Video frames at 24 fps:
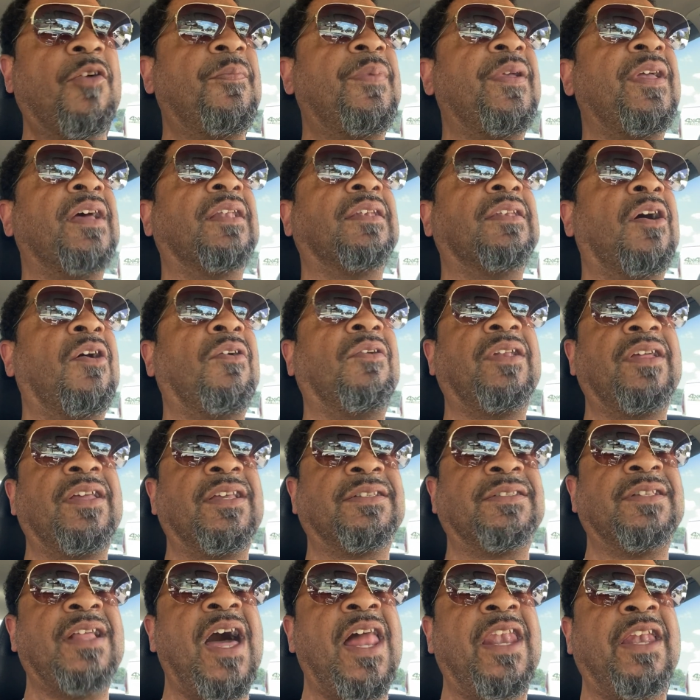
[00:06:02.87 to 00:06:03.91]
being lonely
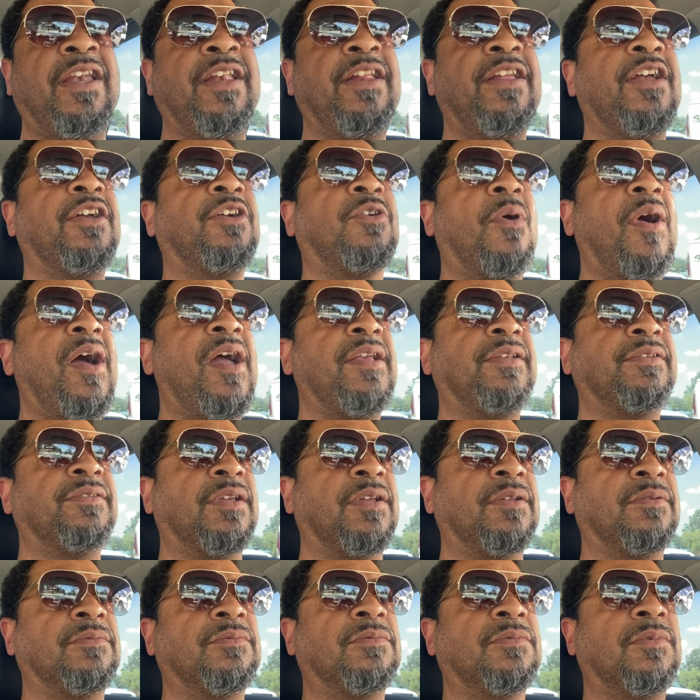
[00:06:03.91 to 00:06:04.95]
is not in the
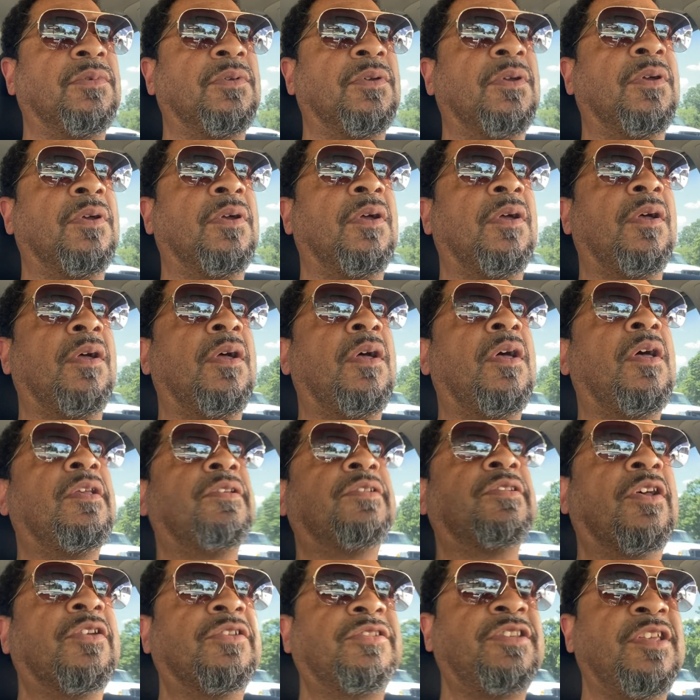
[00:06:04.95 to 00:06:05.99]
equation.
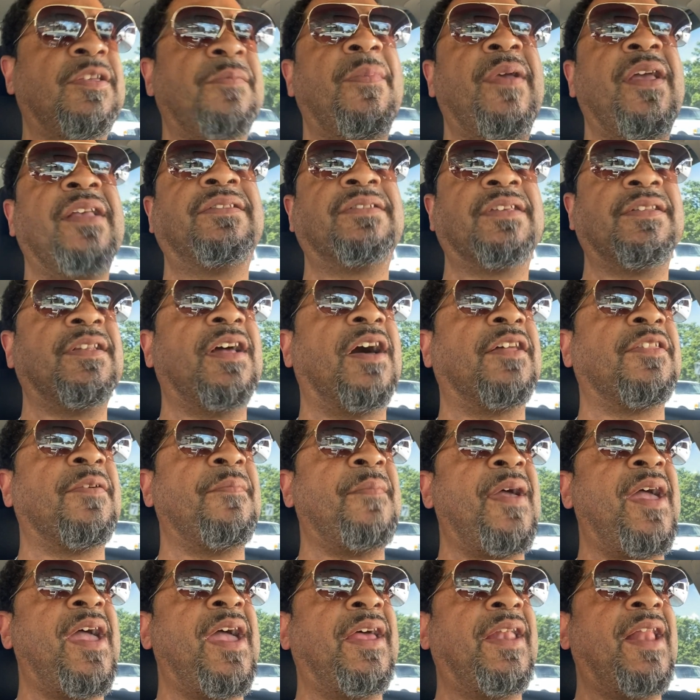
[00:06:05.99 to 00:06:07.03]
So she meets another
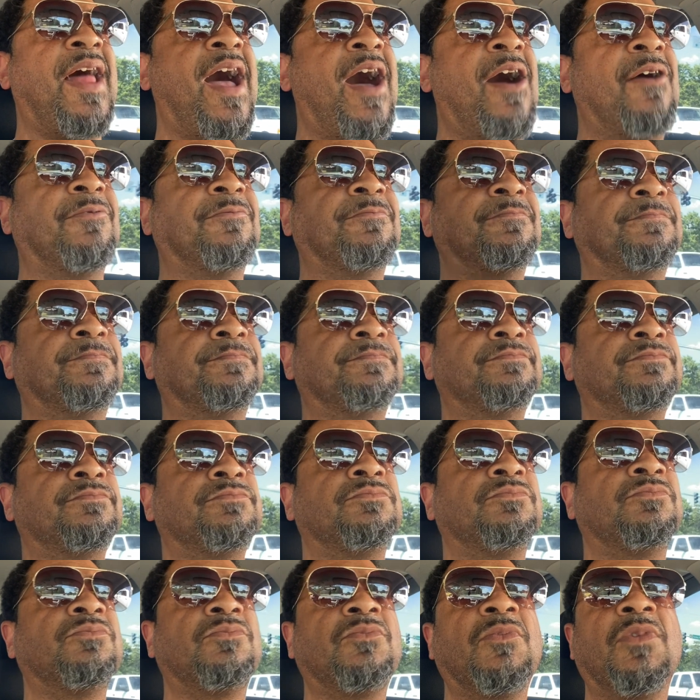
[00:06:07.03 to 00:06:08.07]
man out,
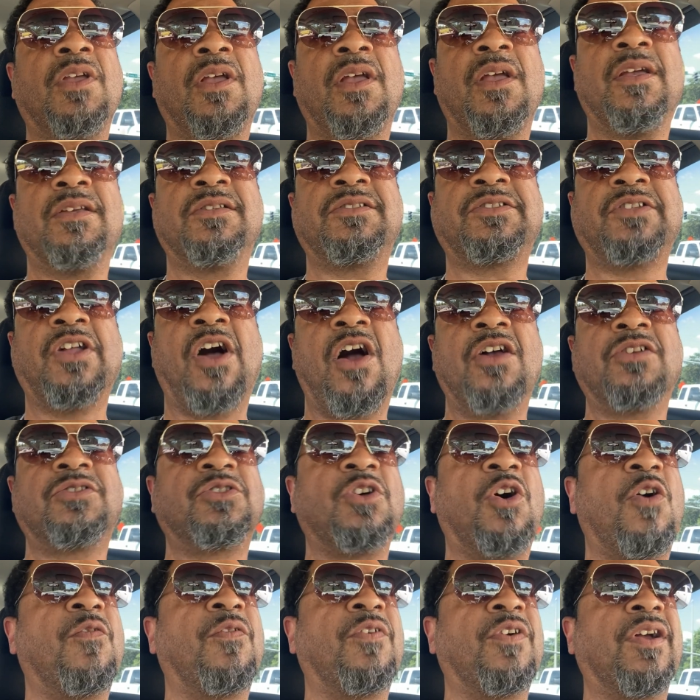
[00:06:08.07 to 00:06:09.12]
starts
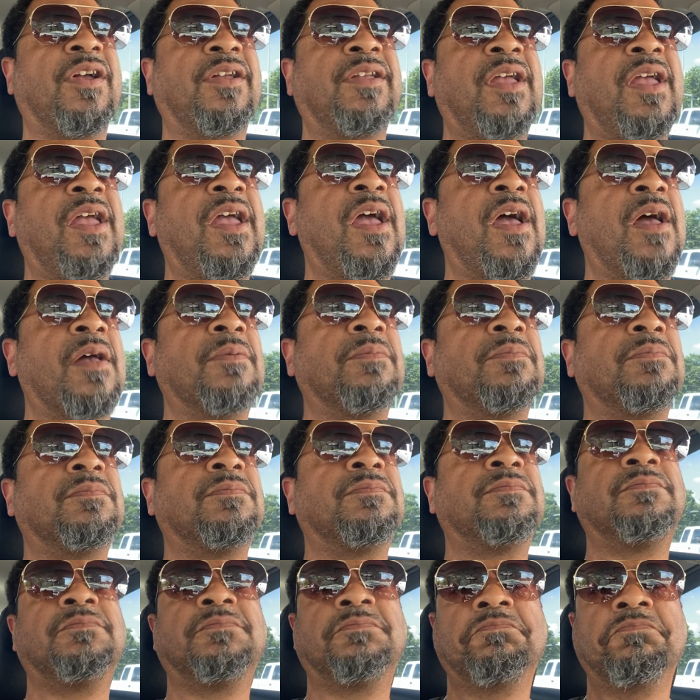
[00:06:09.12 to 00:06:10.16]
over again.
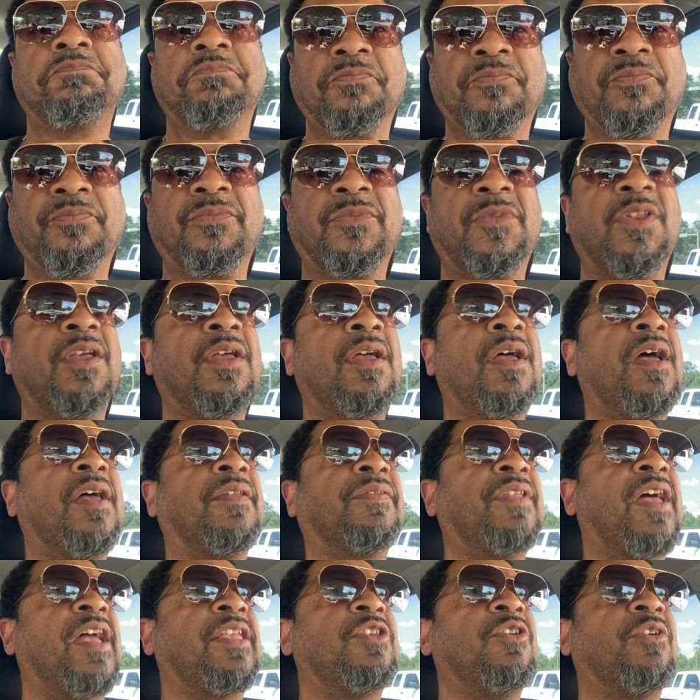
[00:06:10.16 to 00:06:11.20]

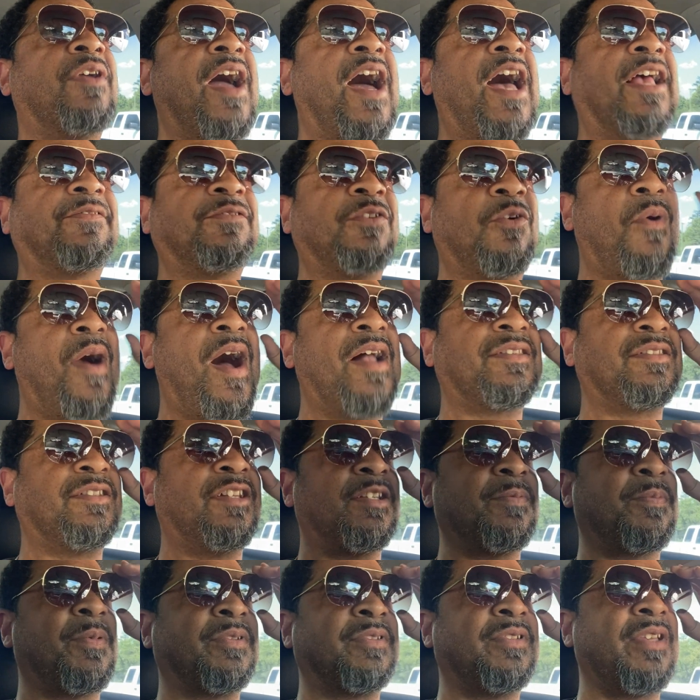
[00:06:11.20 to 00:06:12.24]
Thank you guys for watching this
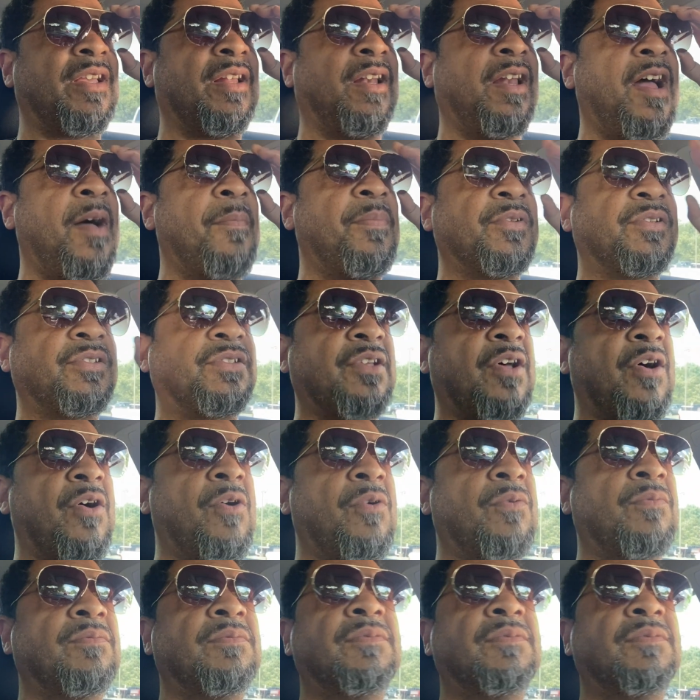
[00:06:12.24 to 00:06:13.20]
particular episode.